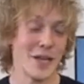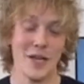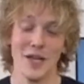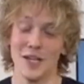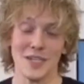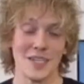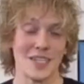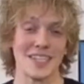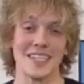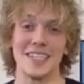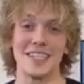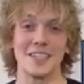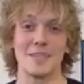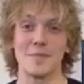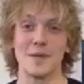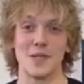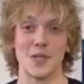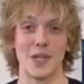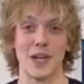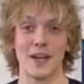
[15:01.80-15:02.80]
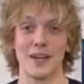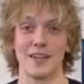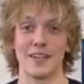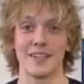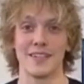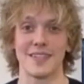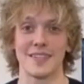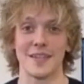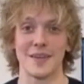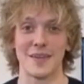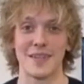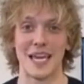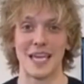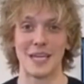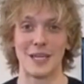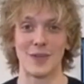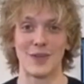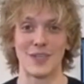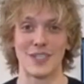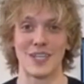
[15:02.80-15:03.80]
just need to be shared. So thank
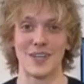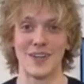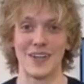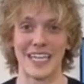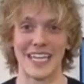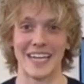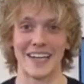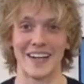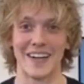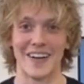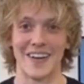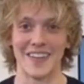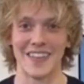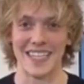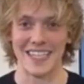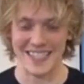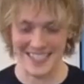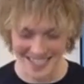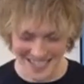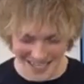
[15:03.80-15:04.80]
you for tuning in on all these.